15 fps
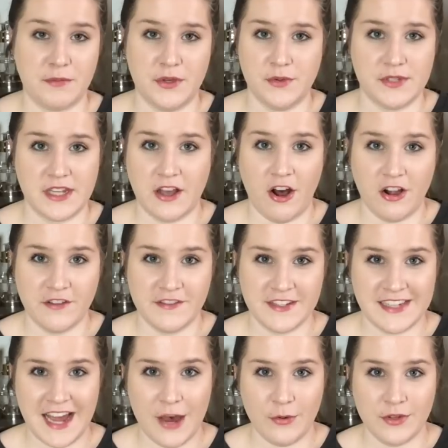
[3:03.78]
up using all of the
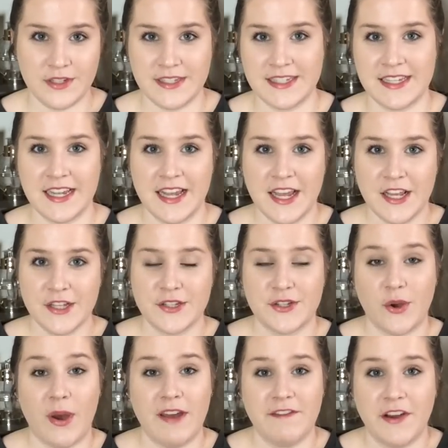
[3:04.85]
towels.
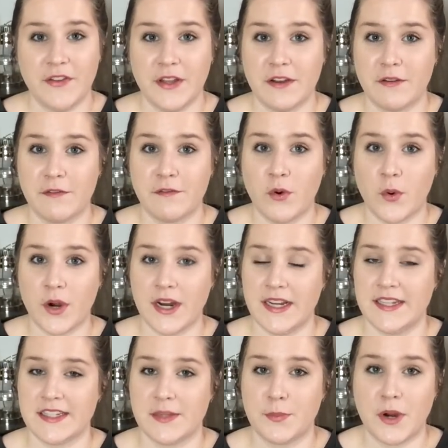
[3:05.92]
So I found that four
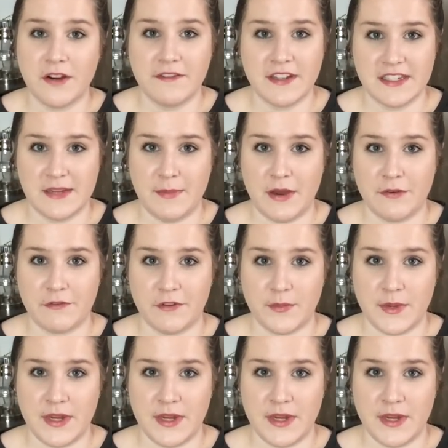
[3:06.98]
is the perfect amount for